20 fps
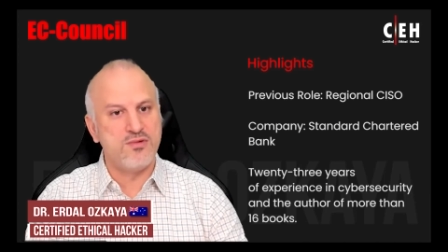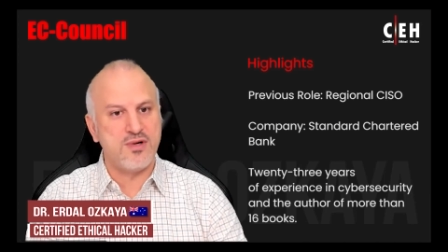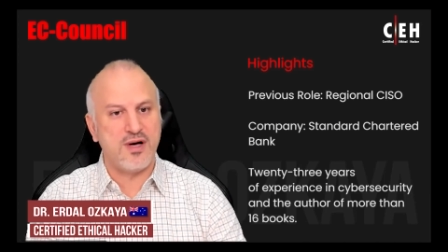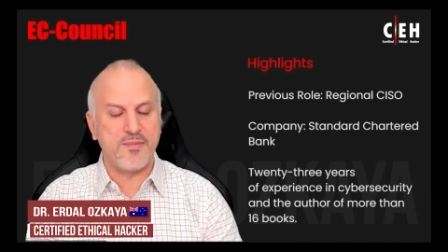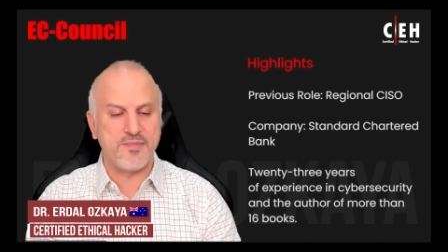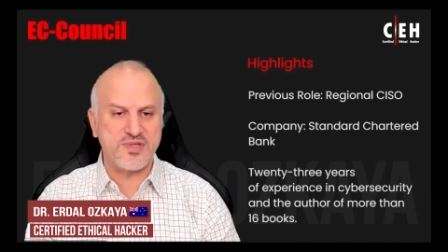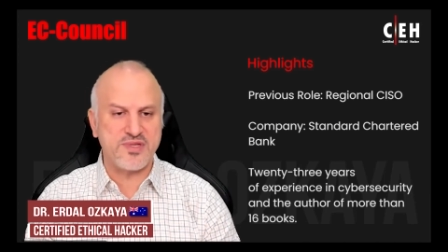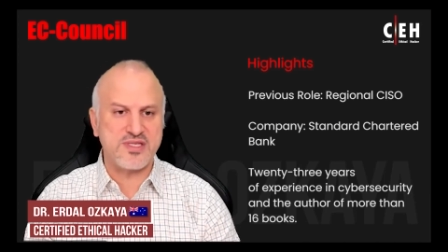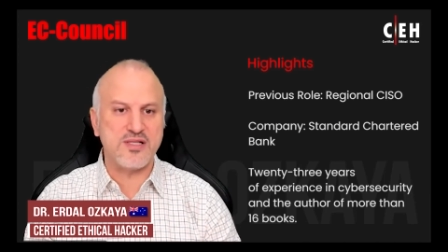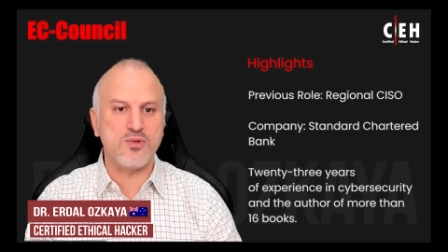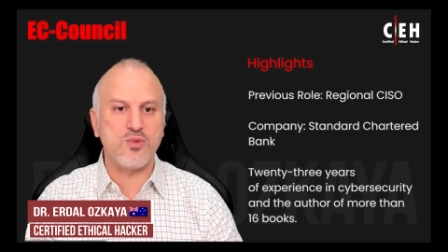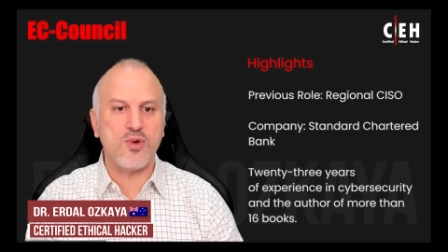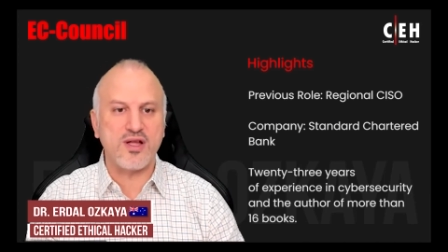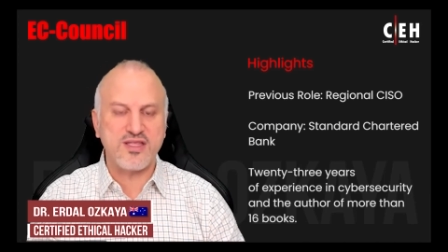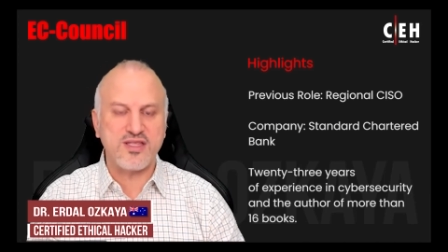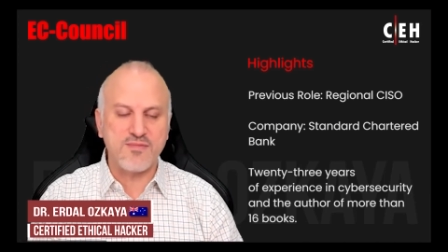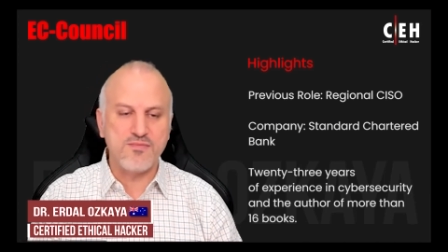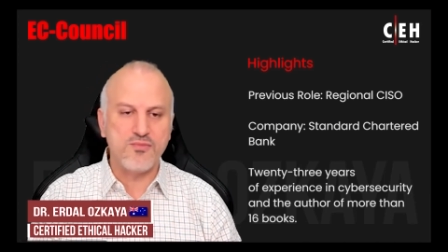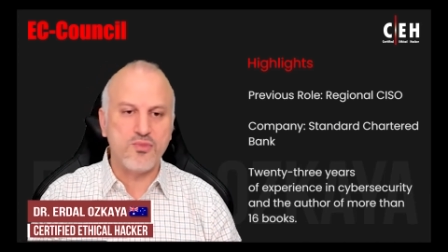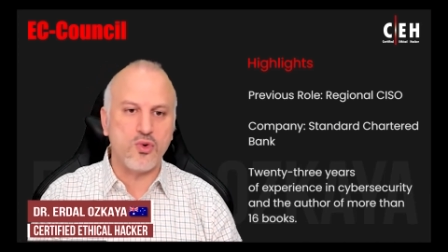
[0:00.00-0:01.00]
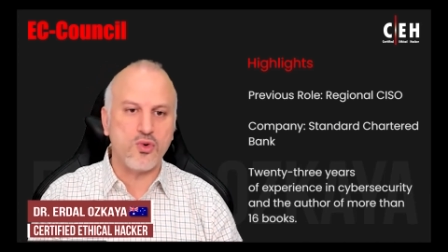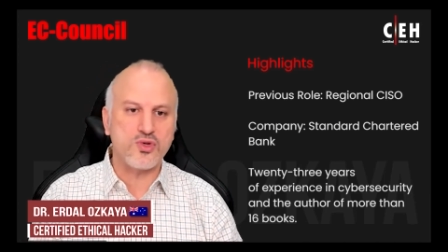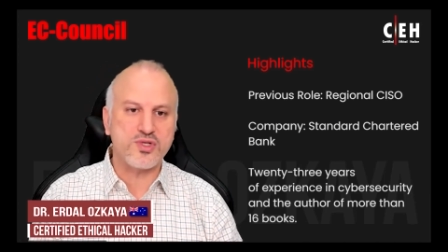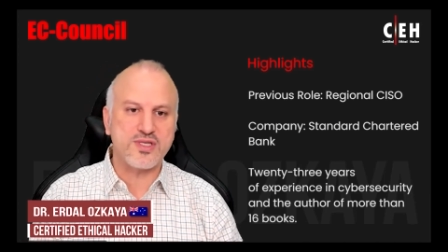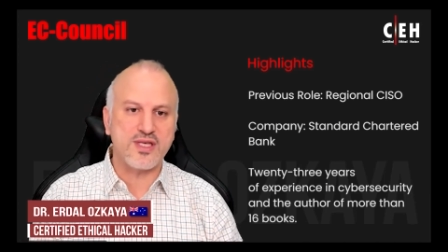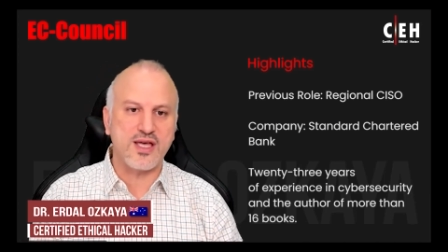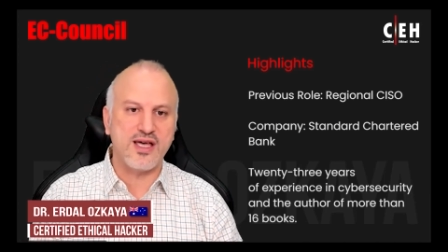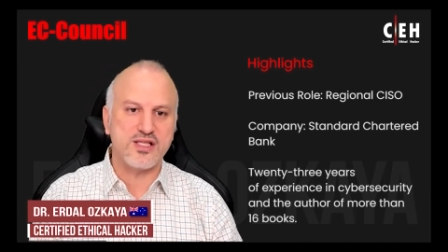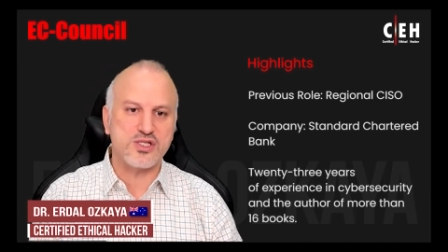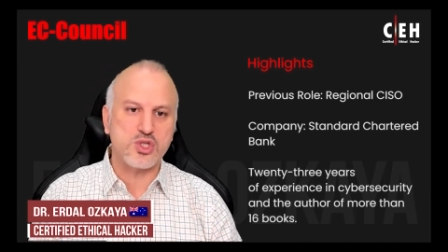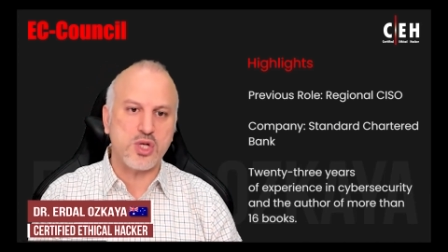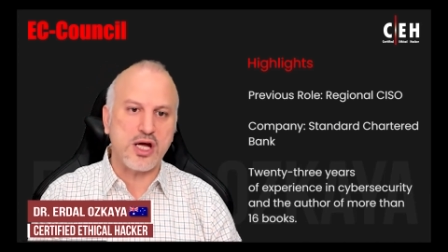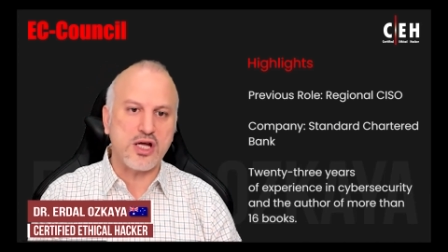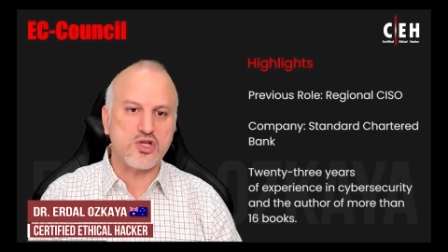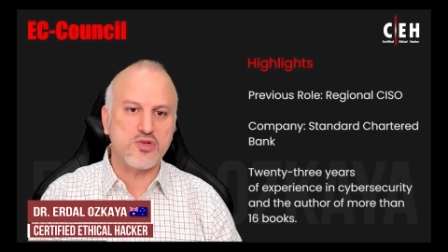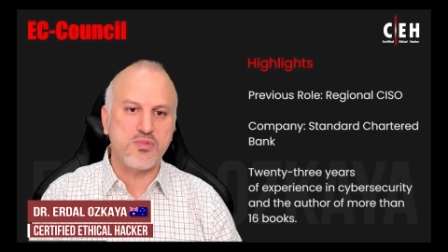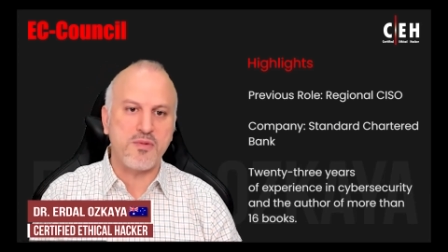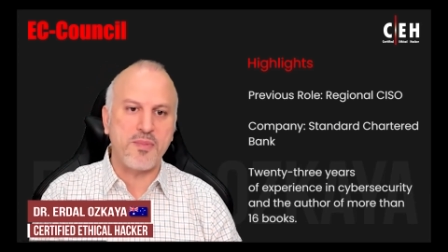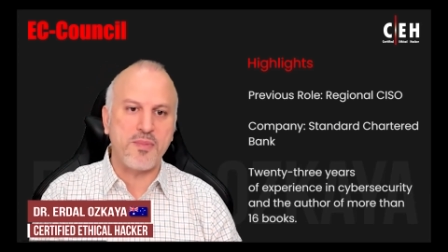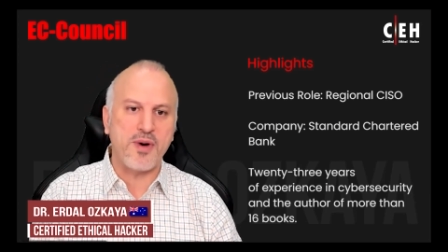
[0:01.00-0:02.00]
I'm still writing books and trying to
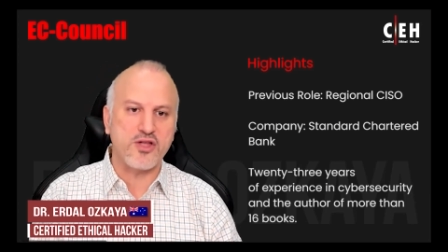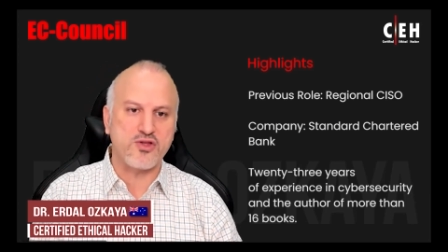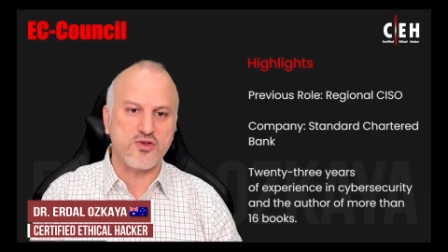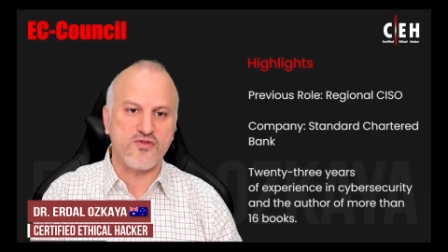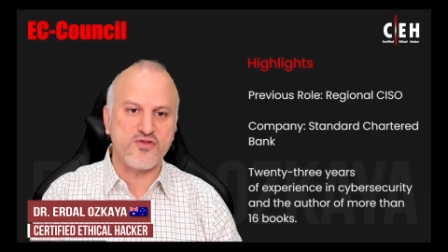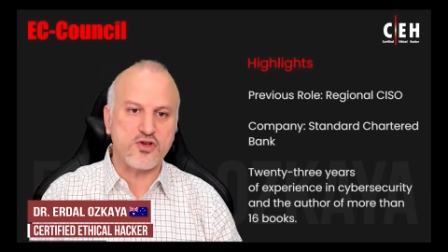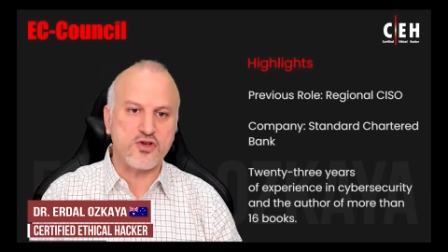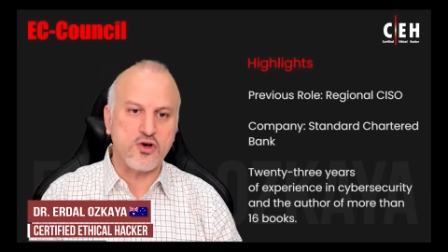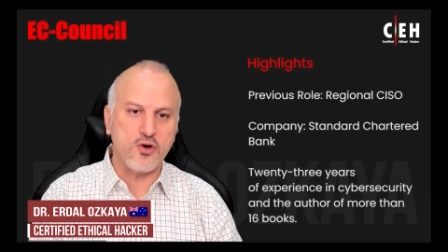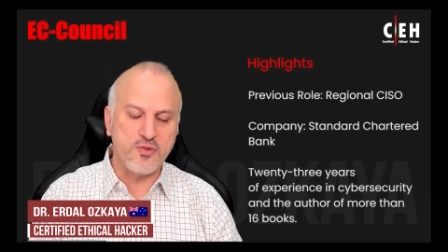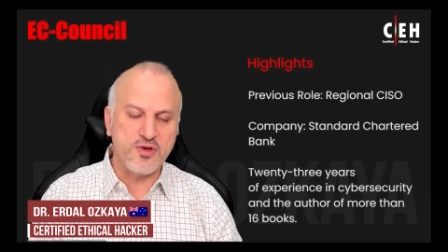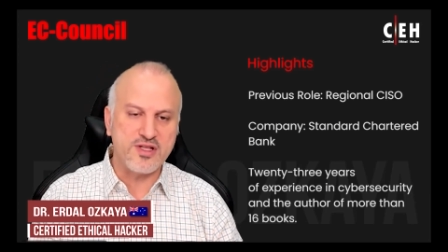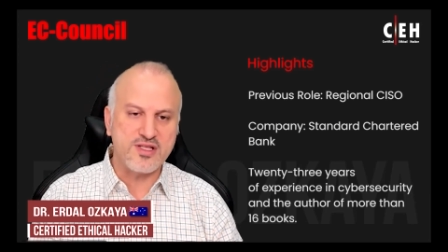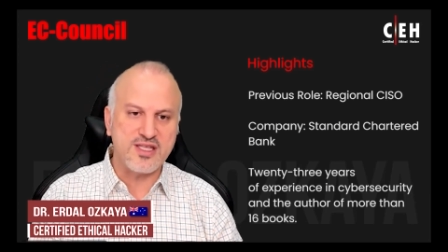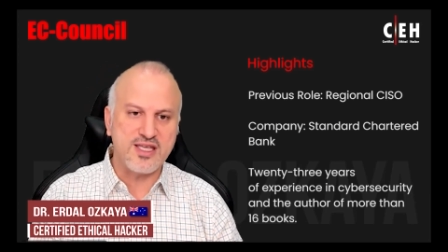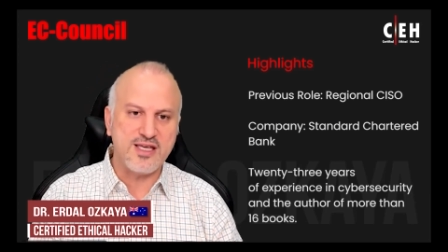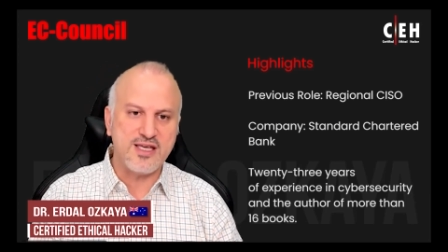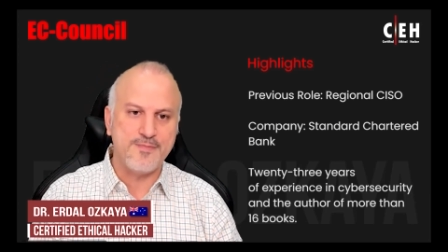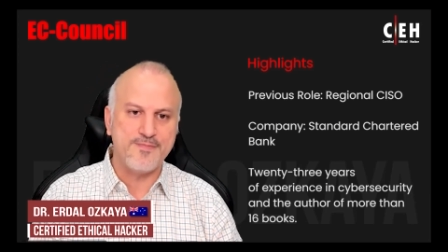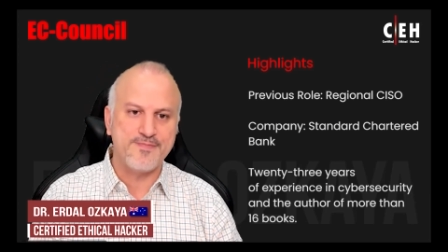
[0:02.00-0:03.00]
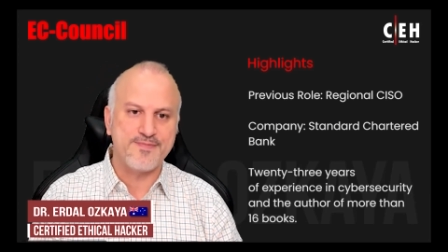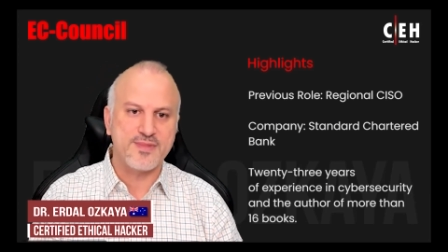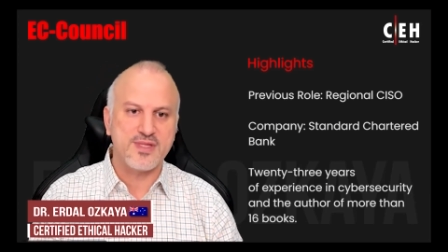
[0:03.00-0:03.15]
be part of the community,